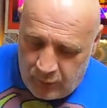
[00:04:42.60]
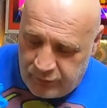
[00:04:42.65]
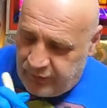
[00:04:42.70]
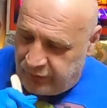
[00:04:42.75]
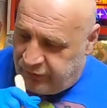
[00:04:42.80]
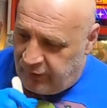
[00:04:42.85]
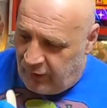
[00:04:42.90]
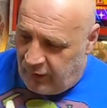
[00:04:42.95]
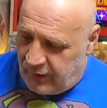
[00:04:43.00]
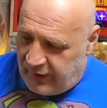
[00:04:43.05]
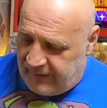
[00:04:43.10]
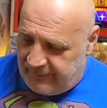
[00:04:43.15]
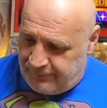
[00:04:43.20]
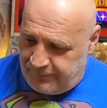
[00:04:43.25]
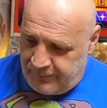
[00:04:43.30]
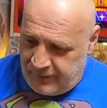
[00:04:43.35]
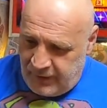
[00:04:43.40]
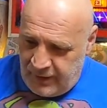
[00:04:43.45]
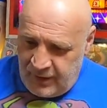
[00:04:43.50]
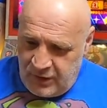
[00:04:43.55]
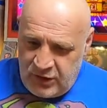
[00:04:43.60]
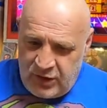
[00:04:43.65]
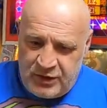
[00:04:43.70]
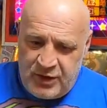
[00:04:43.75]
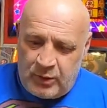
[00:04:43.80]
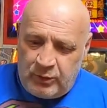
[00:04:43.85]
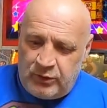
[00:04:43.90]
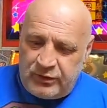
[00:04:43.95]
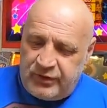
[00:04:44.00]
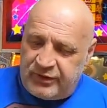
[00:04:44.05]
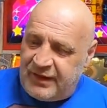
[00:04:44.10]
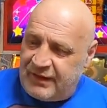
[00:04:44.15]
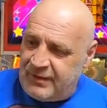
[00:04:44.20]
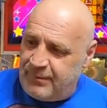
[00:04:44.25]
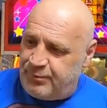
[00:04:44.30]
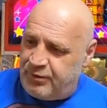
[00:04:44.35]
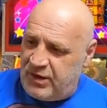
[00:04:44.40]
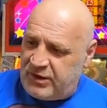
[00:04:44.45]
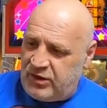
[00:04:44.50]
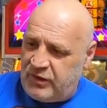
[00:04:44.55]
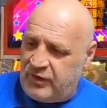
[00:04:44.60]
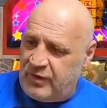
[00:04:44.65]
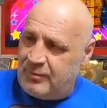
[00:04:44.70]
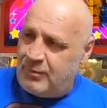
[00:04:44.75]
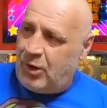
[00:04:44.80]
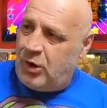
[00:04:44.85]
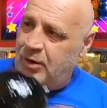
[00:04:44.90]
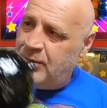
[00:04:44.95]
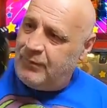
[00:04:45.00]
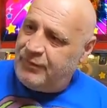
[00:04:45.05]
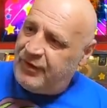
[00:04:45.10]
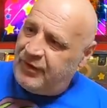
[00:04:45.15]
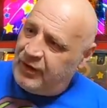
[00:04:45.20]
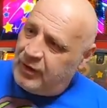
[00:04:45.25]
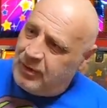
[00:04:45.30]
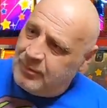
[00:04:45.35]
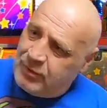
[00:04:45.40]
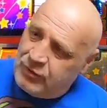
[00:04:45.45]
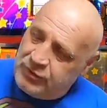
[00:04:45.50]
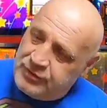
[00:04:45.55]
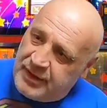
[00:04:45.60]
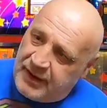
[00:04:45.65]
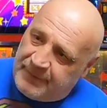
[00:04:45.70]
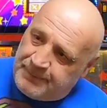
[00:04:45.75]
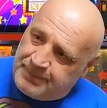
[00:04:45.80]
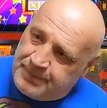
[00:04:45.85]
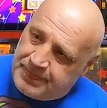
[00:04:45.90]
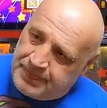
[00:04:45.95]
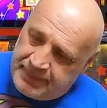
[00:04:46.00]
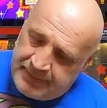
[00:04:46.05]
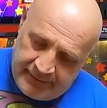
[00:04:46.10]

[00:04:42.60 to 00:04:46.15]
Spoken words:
All the time. You don't understand the pressure that I'm under.